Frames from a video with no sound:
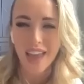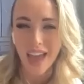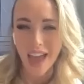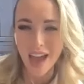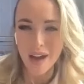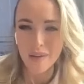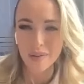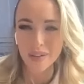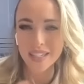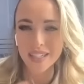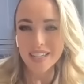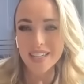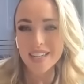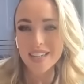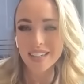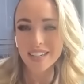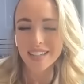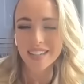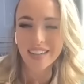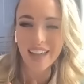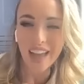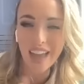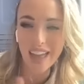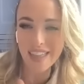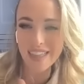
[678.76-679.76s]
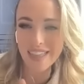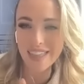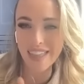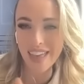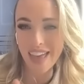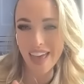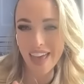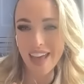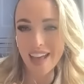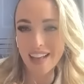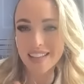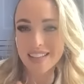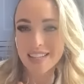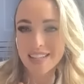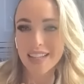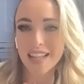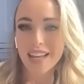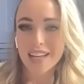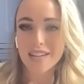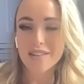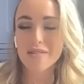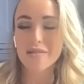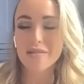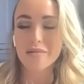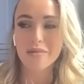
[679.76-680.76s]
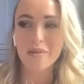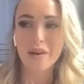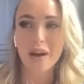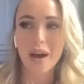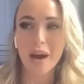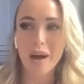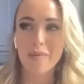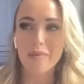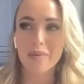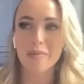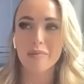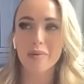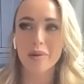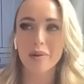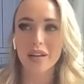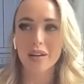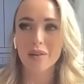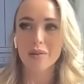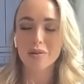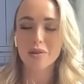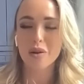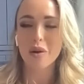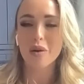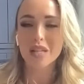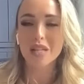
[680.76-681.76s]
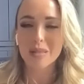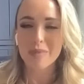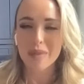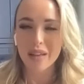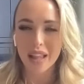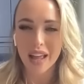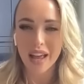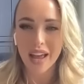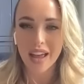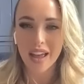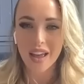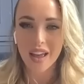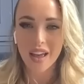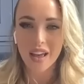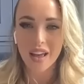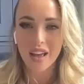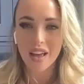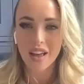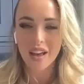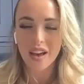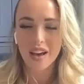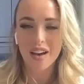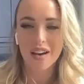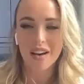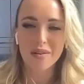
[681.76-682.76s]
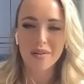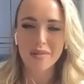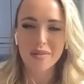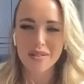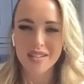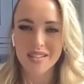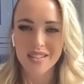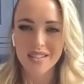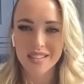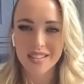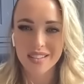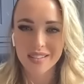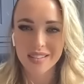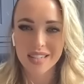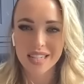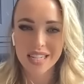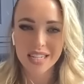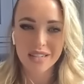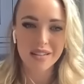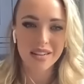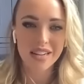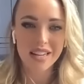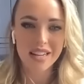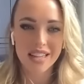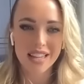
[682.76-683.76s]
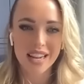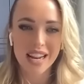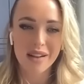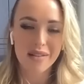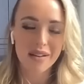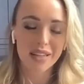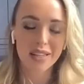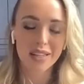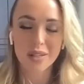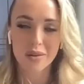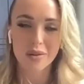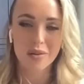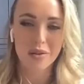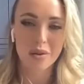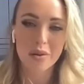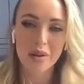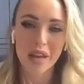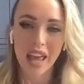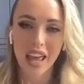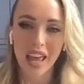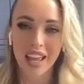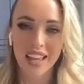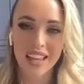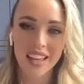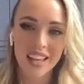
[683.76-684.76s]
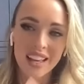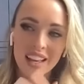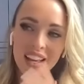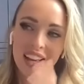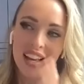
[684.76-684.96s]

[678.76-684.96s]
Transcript: yeah we didn't get there so I don't know what happened but it was always a bit like oh well we didn't do anything anyway so it was okay